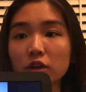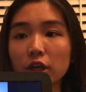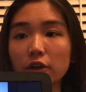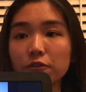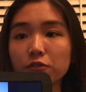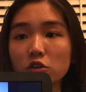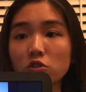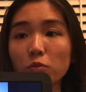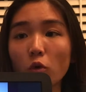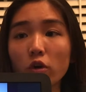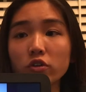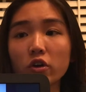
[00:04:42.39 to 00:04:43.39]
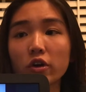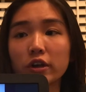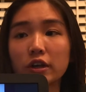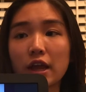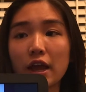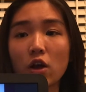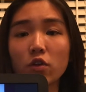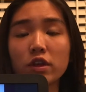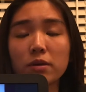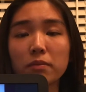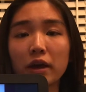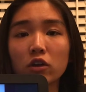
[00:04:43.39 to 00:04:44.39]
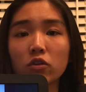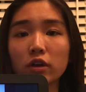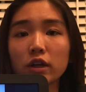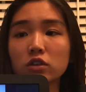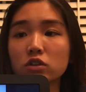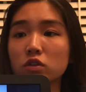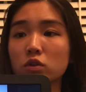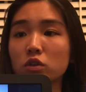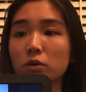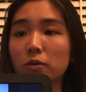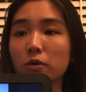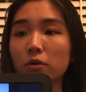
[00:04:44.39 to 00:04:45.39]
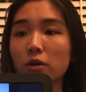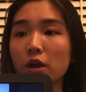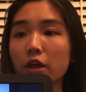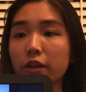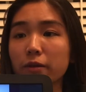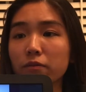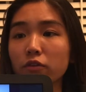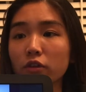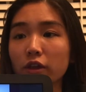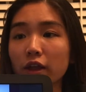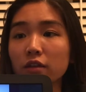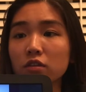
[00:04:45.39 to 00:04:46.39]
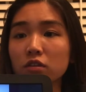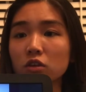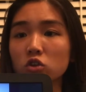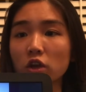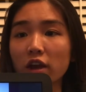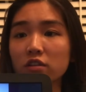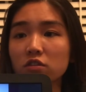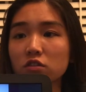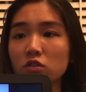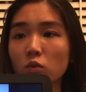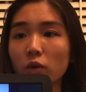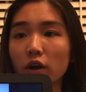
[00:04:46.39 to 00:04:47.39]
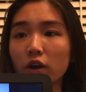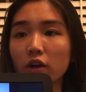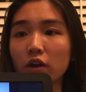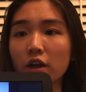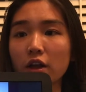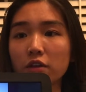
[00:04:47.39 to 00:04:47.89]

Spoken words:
if the spores are inhaled, they migrate to the lymph glands in the chest where